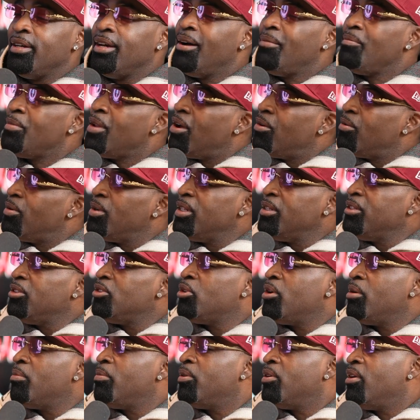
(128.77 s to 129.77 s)
I'm not really
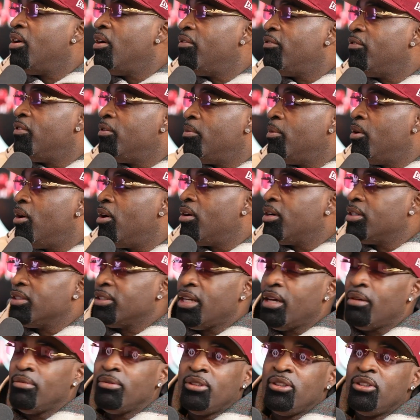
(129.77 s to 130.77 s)
tripping on football because
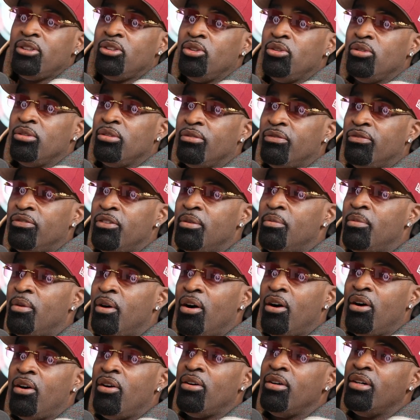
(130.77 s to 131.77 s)
I was just using
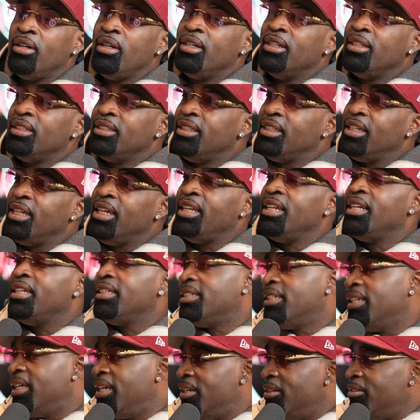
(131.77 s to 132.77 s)
football to get
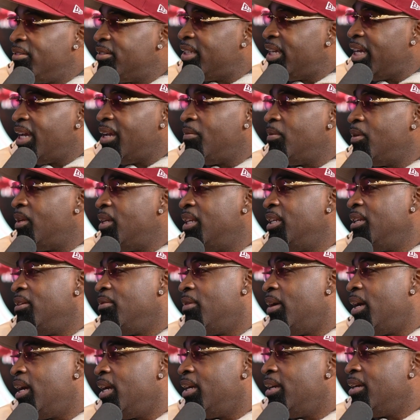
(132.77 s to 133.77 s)
into entertainment
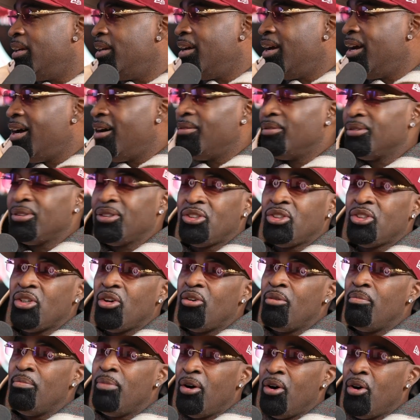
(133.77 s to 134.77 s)
anyway. I was
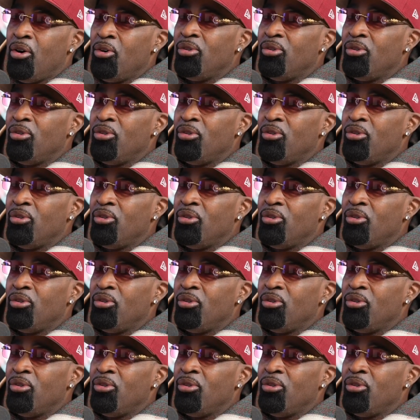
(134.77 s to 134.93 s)
showboating.